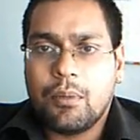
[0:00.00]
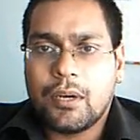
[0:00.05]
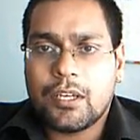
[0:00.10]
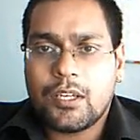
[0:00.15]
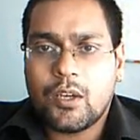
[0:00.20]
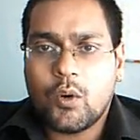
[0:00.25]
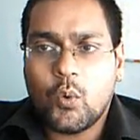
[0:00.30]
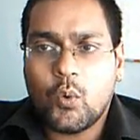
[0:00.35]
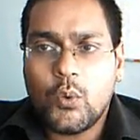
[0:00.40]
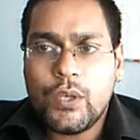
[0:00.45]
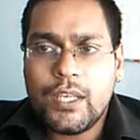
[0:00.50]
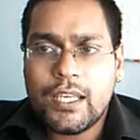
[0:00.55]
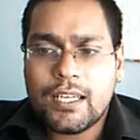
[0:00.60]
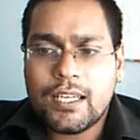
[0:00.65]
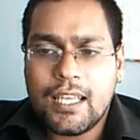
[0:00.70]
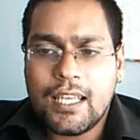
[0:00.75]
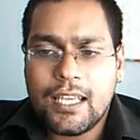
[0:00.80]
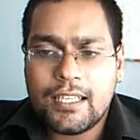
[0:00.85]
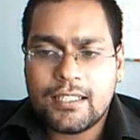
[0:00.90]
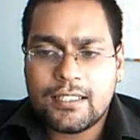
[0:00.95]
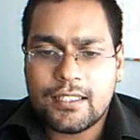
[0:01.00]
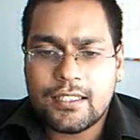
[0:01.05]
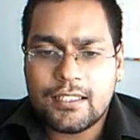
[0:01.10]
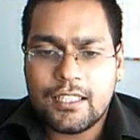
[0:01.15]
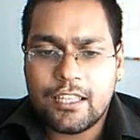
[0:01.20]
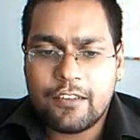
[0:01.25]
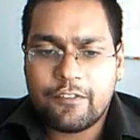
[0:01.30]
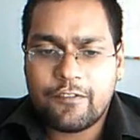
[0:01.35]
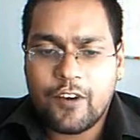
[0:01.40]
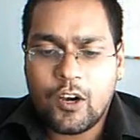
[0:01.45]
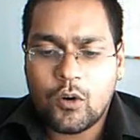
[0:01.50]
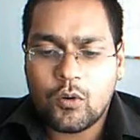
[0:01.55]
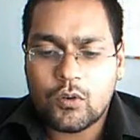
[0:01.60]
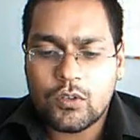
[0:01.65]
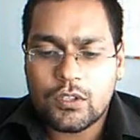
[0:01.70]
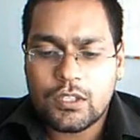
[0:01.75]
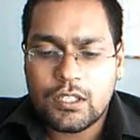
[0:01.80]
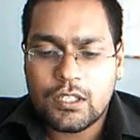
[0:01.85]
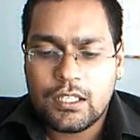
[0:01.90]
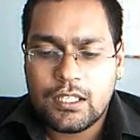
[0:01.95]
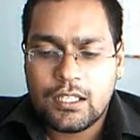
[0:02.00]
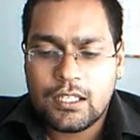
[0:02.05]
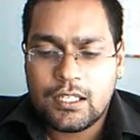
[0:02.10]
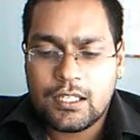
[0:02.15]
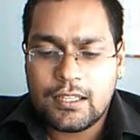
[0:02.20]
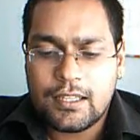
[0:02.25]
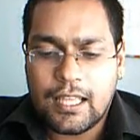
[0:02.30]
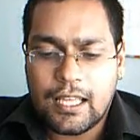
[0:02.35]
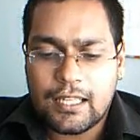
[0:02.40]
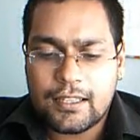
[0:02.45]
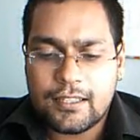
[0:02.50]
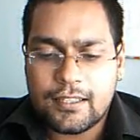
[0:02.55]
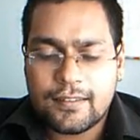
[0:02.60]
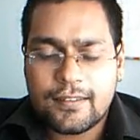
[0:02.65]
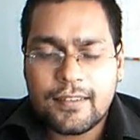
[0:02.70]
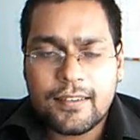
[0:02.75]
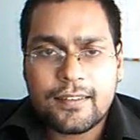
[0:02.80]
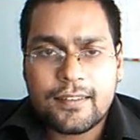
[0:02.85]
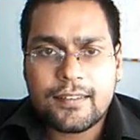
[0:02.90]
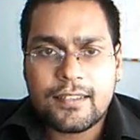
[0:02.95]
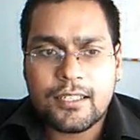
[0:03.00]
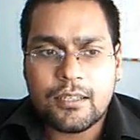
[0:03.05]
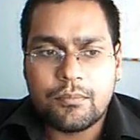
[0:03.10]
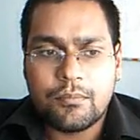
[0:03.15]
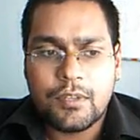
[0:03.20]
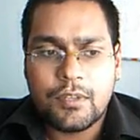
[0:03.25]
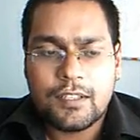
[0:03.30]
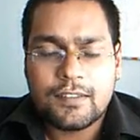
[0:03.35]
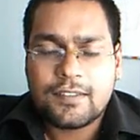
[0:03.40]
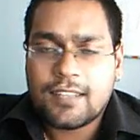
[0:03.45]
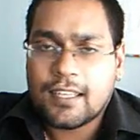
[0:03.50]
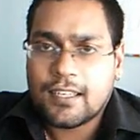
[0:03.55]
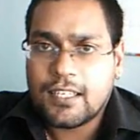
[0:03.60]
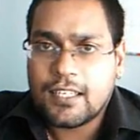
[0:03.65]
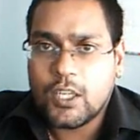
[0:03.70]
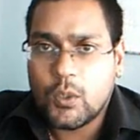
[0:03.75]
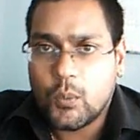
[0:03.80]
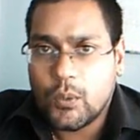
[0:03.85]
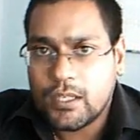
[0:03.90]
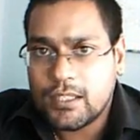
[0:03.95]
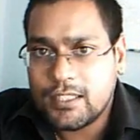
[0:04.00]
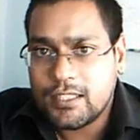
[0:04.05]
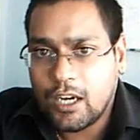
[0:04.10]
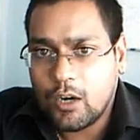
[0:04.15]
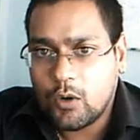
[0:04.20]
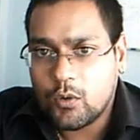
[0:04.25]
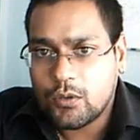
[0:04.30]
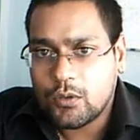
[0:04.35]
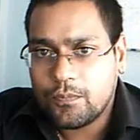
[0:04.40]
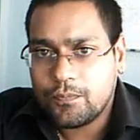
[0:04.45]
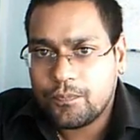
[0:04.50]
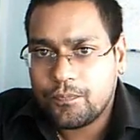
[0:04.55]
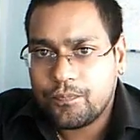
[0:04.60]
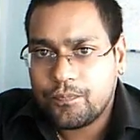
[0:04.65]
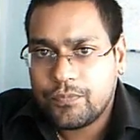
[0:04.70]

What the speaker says: But a week later they found that the system suddenly went down.